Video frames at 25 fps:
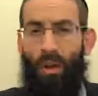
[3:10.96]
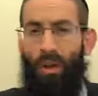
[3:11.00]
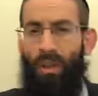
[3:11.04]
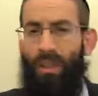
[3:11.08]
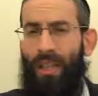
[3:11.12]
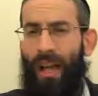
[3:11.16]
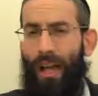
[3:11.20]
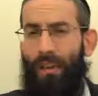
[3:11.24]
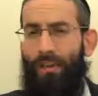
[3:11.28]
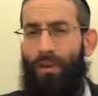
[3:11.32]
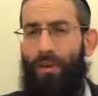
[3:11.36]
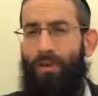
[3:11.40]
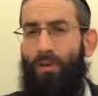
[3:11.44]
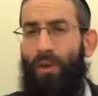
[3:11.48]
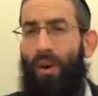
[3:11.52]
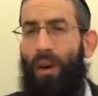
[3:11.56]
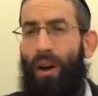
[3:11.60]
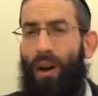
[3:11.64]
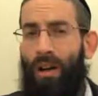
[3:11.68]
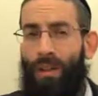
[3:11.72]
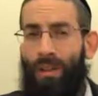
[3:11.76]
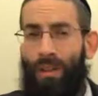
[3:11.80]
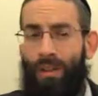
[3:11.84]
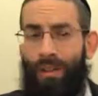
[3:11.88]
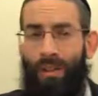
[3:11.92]
types of
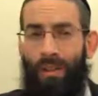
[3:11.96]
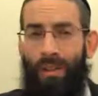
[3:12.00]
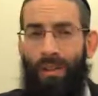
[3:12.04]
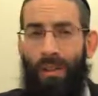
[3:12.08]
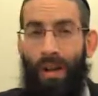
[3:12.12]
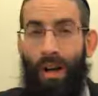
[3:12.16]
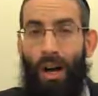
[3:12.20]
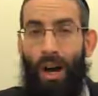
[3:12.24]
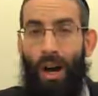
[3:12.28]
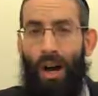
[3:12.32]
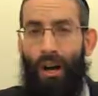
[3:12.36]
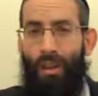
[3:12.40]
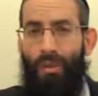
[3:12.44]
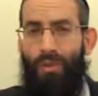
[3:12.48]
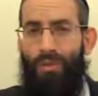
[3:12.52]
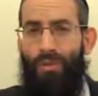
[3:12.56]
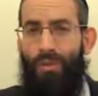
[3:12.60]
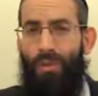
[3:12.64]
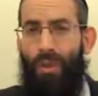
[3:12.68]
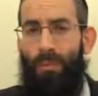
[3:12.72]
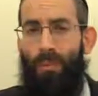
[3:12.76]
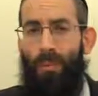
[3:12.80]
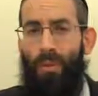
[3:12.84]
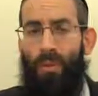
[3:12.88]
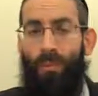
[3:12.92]
oil are
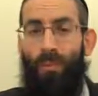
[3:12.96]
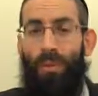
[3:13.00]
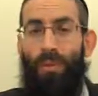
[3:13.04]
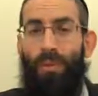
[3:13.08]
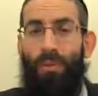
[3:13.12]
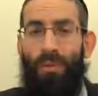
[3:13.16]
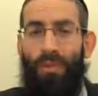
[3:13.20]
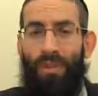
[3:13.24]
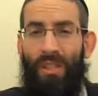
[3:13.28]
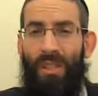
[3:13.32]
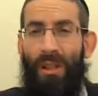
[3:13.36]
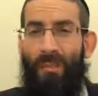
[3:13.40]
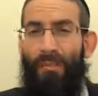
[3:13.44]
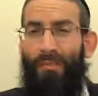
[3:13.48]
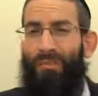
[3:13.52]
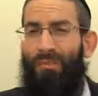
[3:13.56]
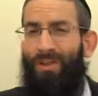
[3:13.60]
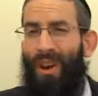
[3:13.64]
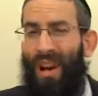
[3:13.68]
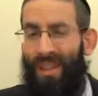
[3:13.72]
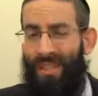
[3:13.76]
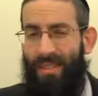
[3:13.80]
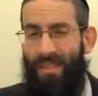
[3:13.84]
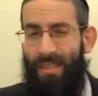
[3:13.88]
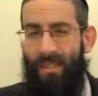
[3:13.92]
suitable to be used in the
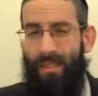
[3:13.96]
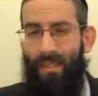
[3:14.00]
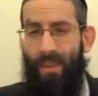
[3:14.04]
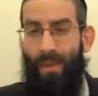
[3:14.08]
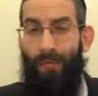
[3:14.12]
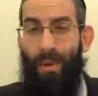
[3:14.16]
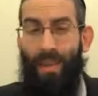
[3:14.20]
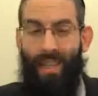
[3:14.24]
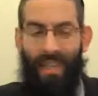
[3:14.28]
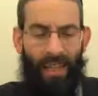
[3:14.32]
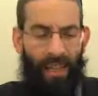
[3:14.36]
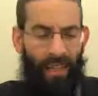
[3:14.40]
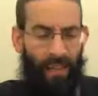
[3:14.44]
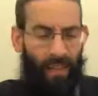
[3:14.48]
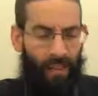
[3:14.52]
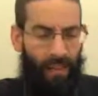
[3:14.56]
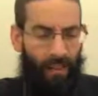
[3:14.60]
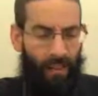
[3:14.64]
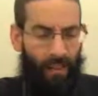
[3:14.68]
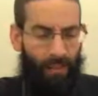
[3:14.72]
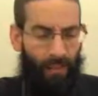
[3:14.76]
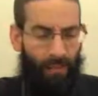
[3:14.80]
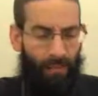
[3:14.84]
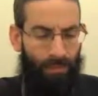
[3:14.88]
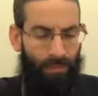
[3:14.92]
process of making
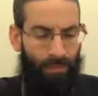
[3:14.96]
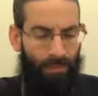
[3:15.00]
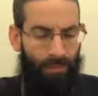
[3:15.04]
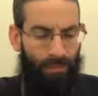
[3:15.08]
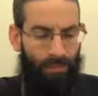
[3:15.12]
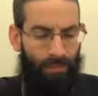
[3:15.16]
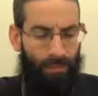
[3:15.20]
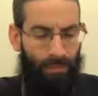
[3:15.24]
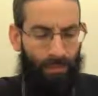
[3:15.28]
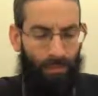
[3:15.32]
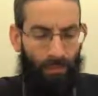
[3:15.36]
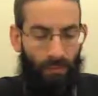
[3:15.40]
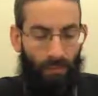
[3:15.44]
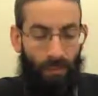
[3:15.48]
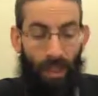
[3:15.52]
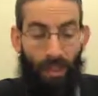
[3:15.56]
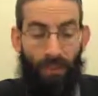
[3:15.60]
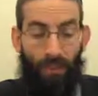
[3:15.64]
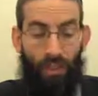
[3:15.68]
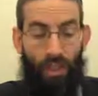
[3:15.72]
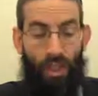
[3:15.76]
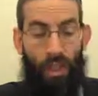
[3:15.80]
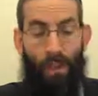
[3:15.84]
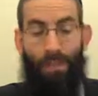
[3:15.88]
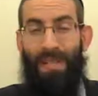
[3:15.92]
ink.
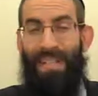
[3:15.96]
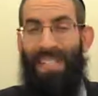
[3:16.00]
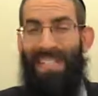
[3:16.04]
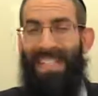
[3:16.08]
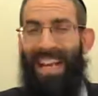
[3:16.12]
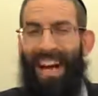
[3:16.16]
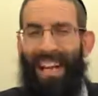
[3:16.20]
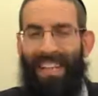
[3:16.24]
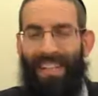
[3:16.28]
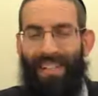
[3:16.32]
Olive